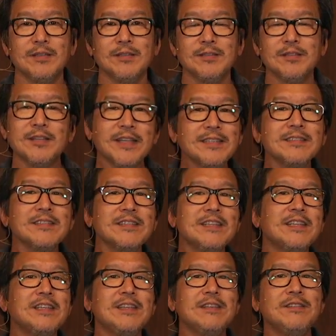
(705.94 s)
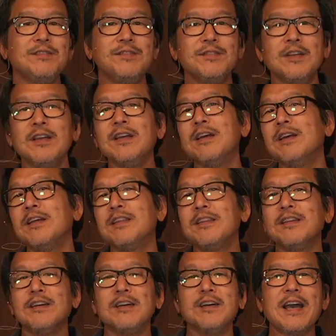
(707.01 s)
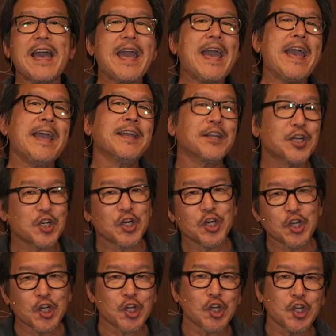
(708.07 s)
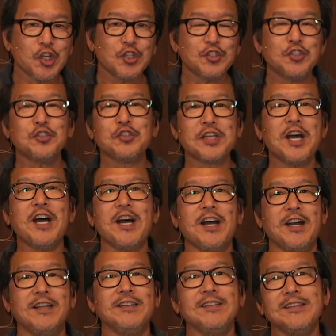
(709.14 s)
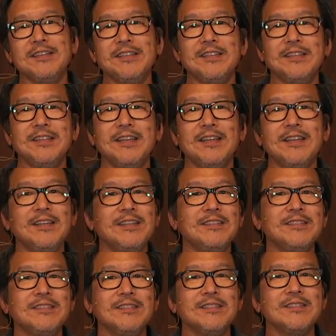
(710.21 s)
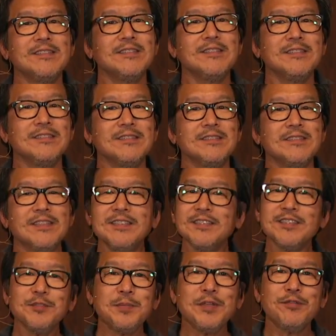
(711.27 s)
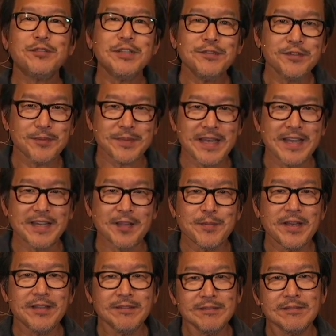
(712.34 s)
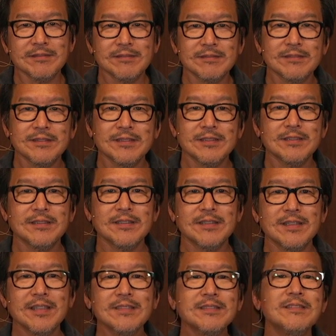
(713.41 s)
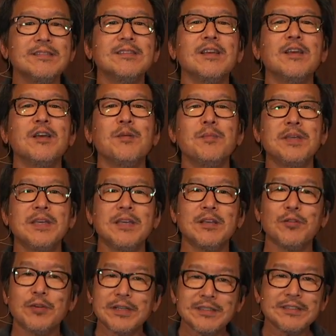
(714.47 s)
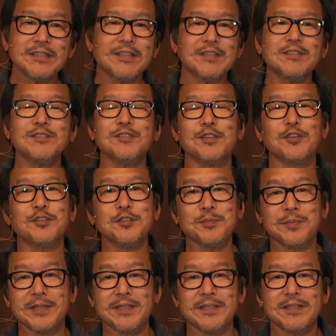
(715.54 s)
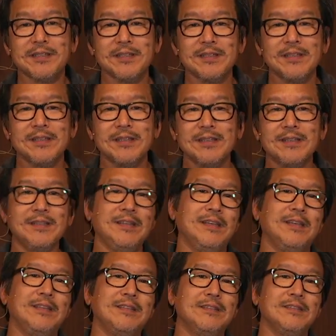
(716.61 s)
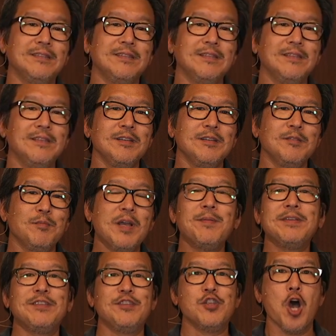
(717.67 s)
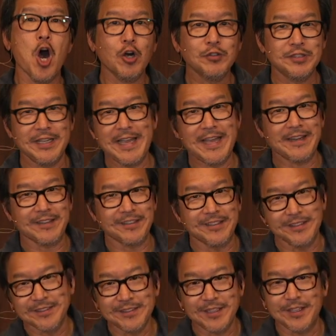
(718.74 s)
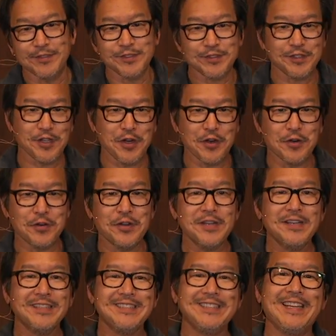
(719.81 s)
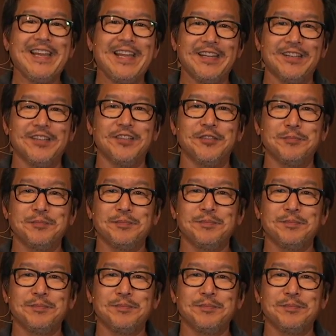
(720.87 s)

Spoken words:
So let's leave the anger to God and let's just be free from that, amen? Let's be quick to hear, slow to speak, and maybe no to anger instead of slow to anger.